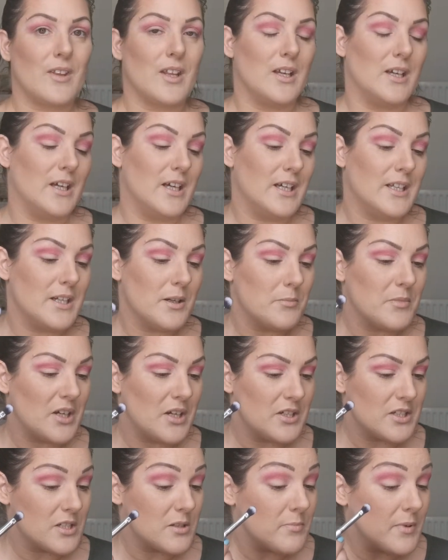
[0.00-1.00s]
and I'm
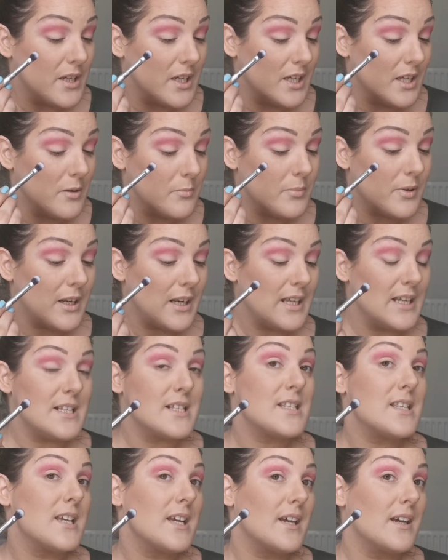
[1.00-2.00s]
going to be
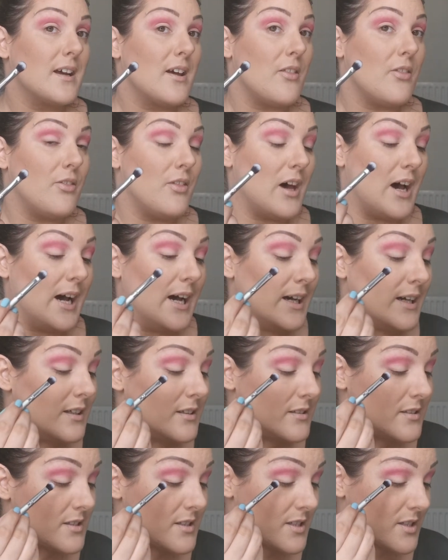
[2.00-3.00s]
placing that